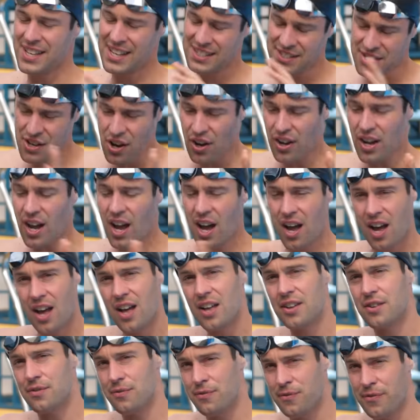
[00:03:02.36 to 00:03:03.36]
That's not a
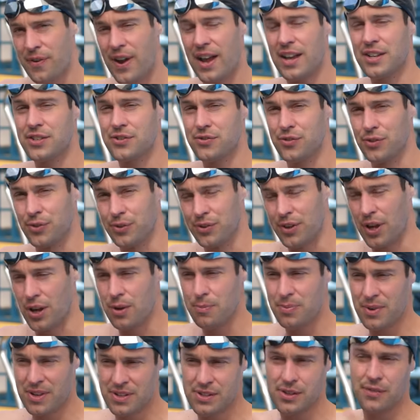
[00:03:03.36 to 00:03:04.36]
hard and fast rule though,
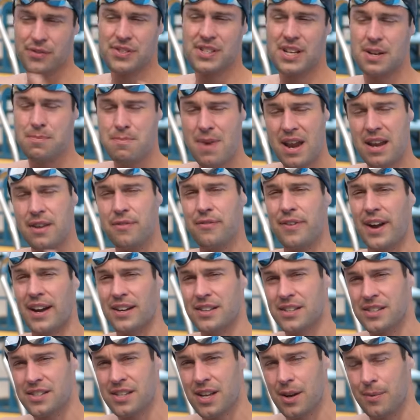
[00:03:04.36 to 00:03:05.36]
because obviously many
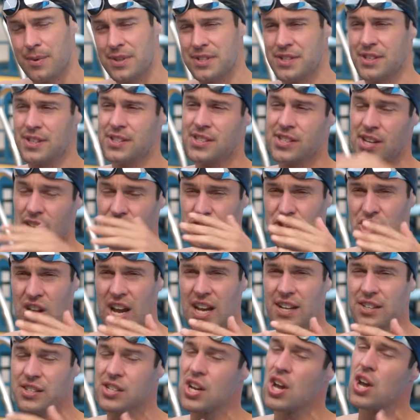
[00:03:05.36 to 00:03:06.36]
factors come into this, such
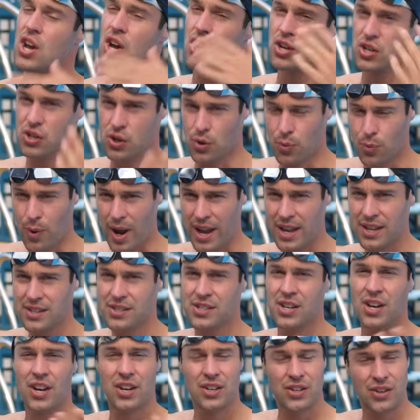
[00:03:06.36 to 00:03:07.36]
as your
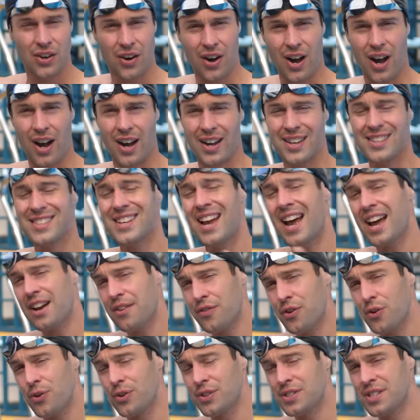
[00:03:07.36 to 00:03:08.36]
weight, your height, and
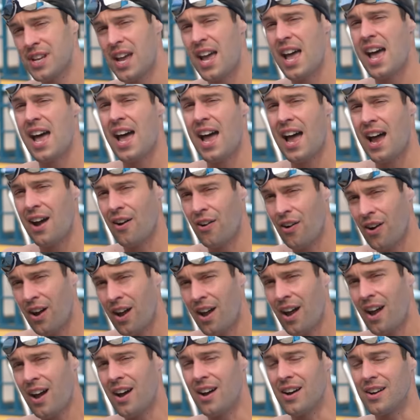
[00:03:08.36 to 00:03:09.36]
of course, how
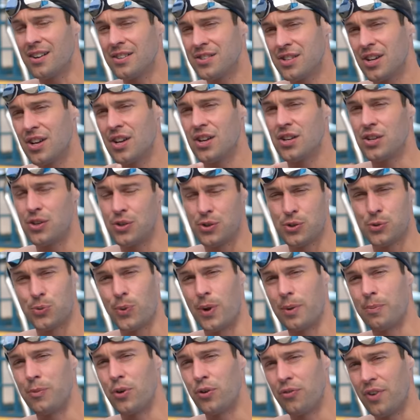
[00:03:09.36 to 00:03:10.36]
hard you
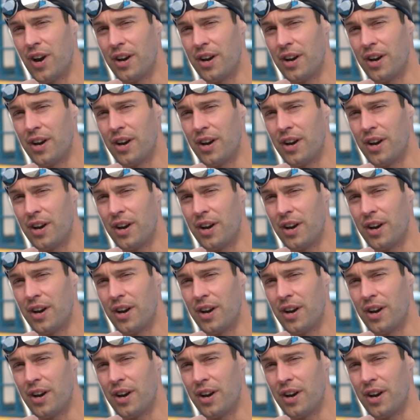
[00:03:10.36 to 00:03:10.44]
swim or